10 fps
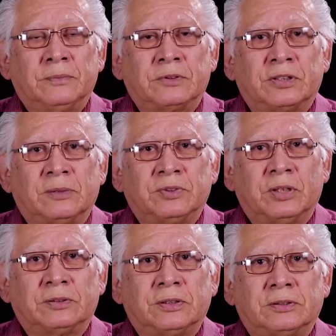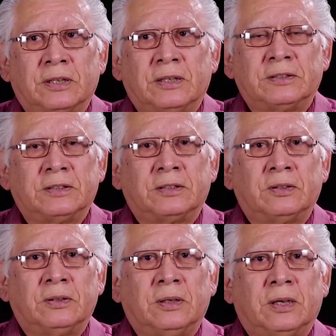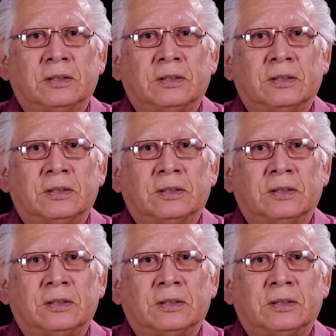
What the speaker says: some churches and listen to